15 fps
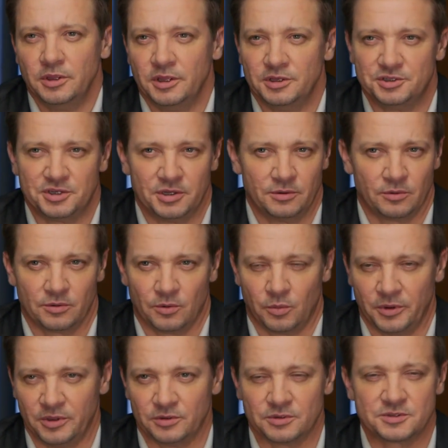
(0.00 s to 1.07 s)
engine or the
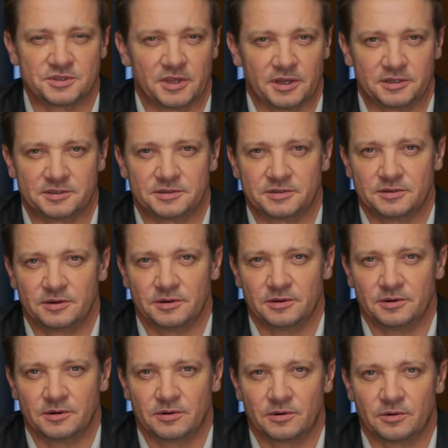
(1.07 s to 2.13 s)
wheels that uh,
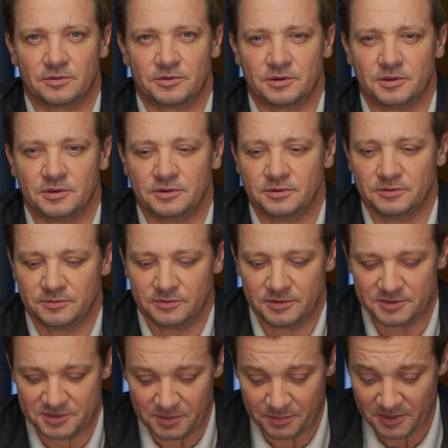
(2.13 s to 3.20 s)
are the
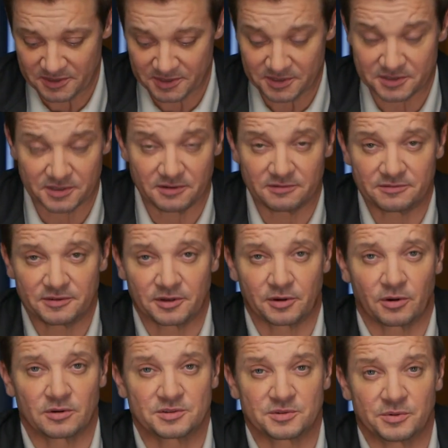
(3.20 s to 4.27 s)
is the business of
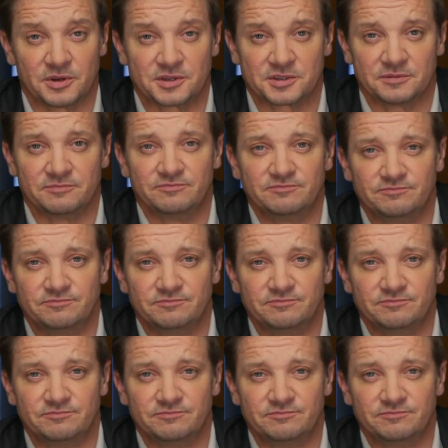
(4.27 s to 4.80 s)
incarceration?